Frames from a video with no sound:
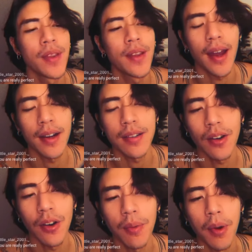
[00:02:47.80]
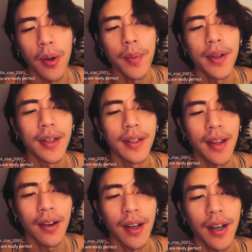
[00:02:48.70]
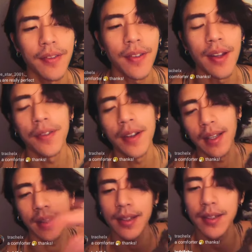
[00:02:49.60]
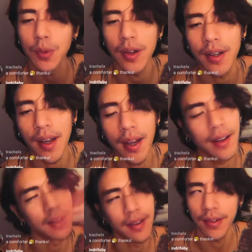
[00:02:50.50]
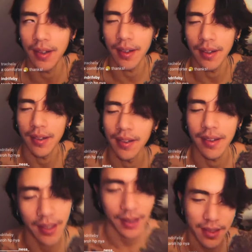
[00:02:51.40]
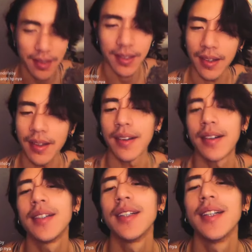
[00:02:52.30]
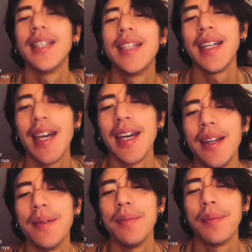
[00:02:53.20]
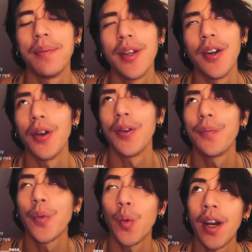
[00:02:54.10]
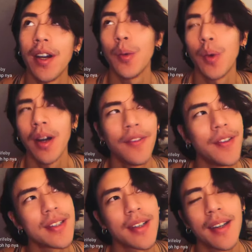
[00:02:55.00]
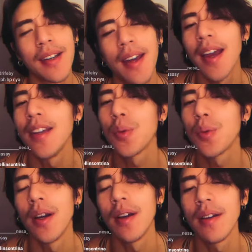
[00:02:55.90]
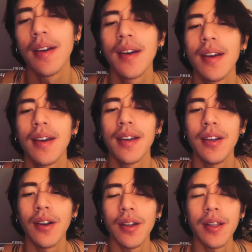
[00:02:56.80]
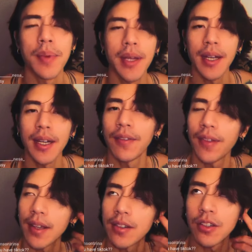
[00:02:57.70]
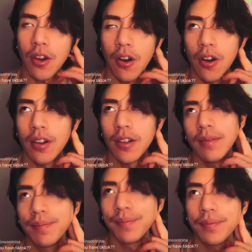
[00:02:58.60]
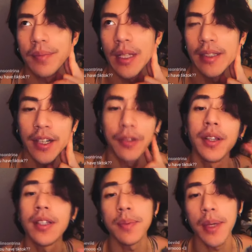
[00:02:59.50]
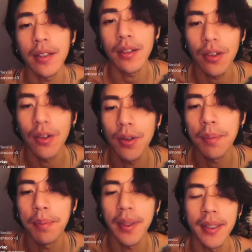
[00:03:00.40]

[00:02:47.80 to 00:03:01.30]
at a certain moment in their life and they're feeling this one day and they're feeling like this the other, and you know, where if it's like a case where, you know, in the beginning of that song didn't really speak to you, but